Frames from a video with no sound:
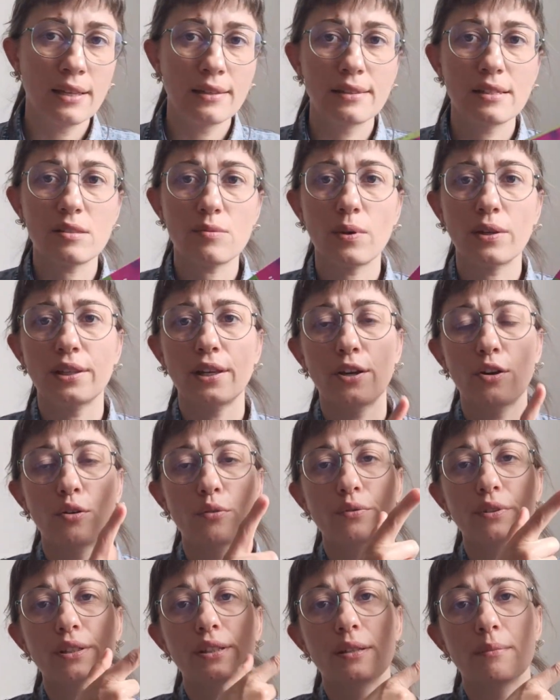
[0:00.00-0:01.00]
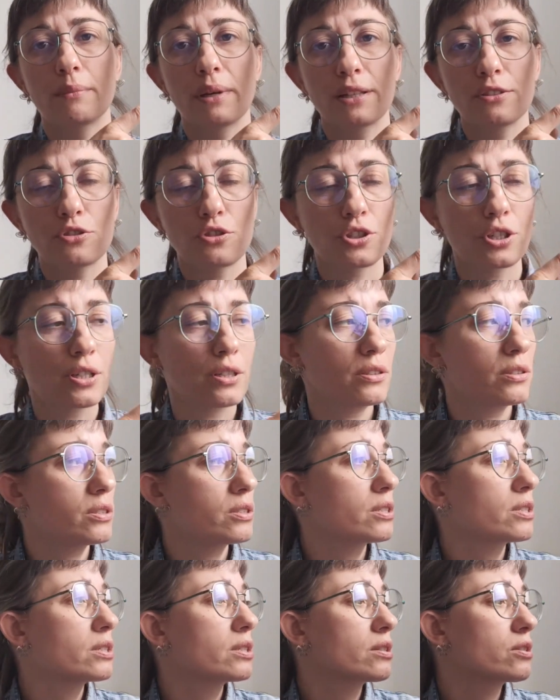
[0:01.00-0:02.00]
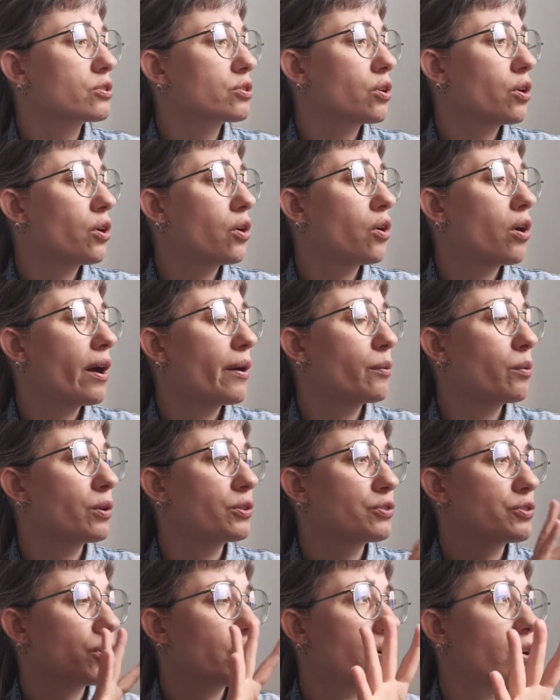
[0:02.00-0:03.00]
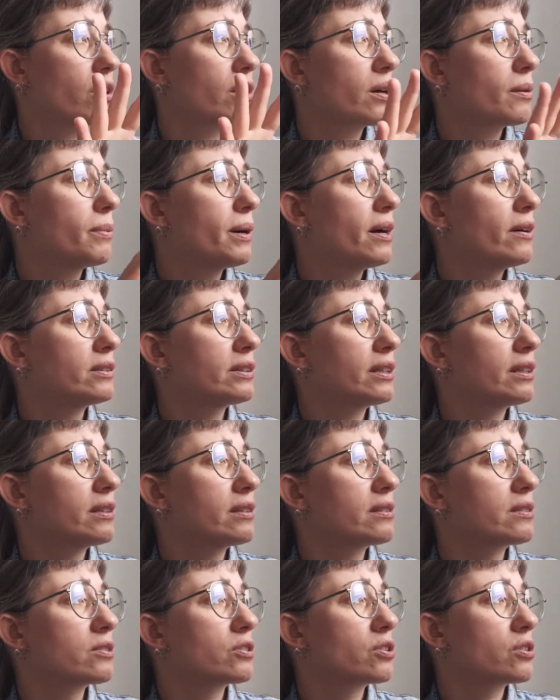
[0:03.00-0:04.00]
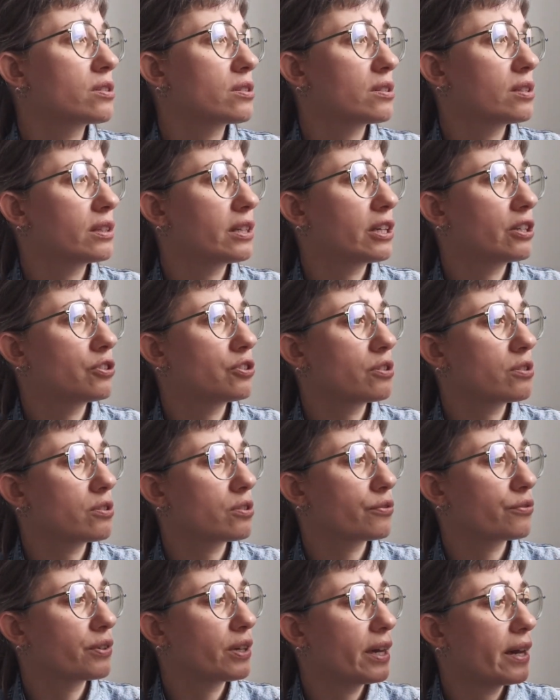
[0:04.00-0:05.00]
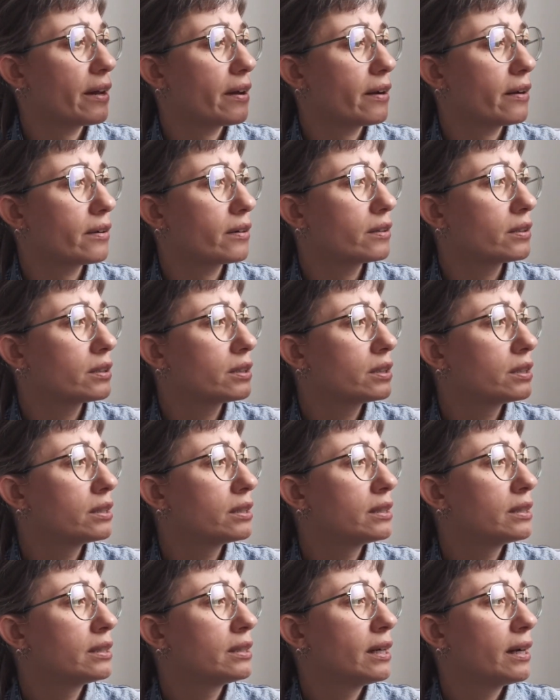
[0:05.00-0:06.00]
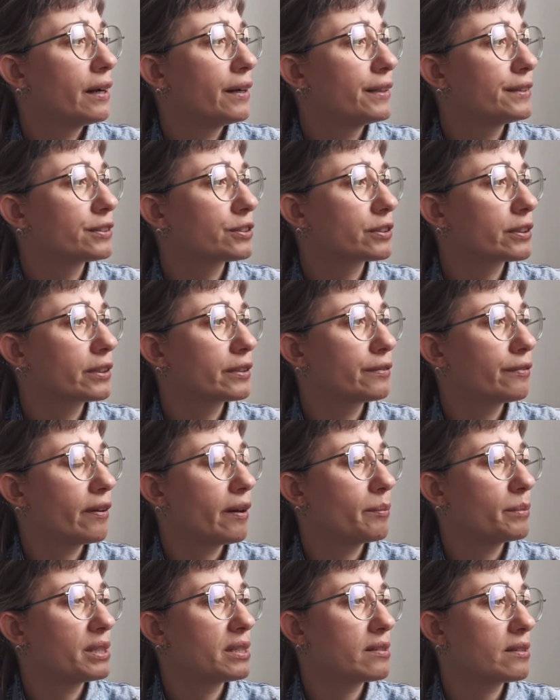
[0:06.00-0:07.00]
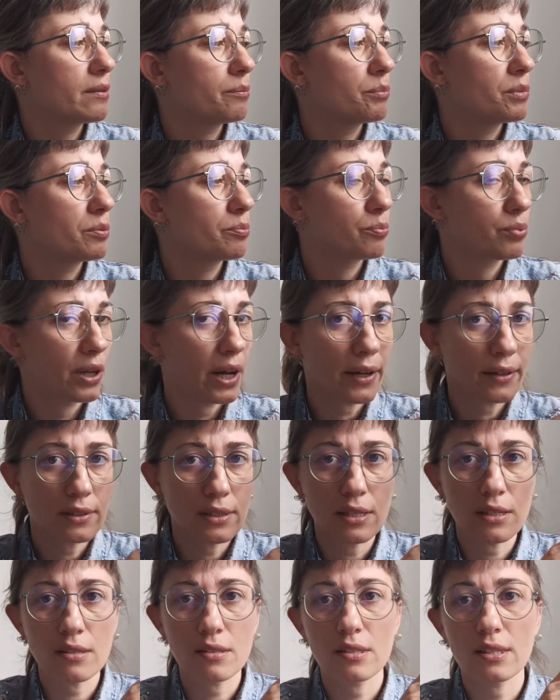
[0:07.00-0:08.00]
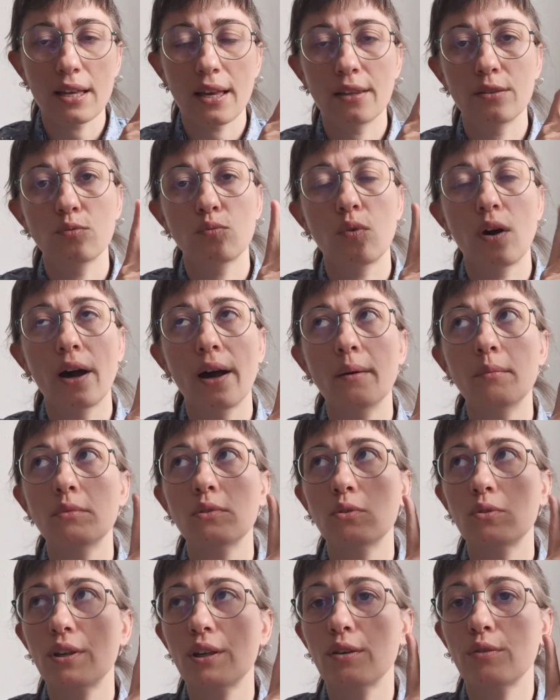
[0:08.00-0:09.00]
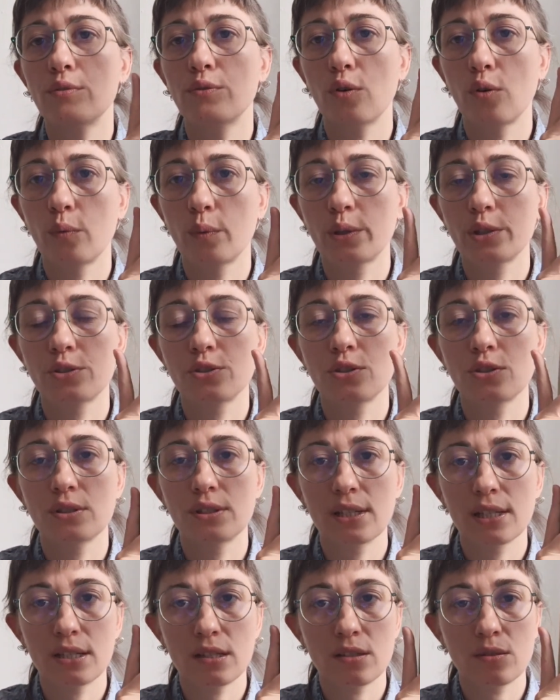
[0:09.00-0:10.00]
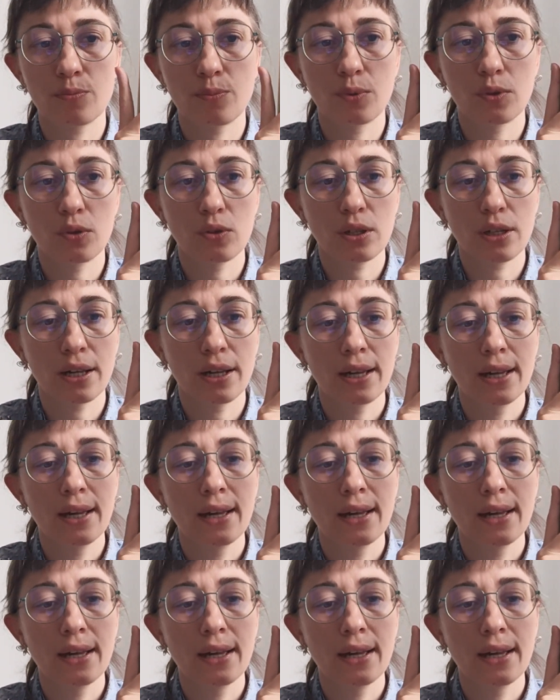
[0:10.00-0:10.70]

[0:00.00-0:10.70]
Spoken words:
this one I already mentioned, so I won't talk about it. Constellations of Care, Anarcha-Feminism in Practice. And why I'm looking forward to this book,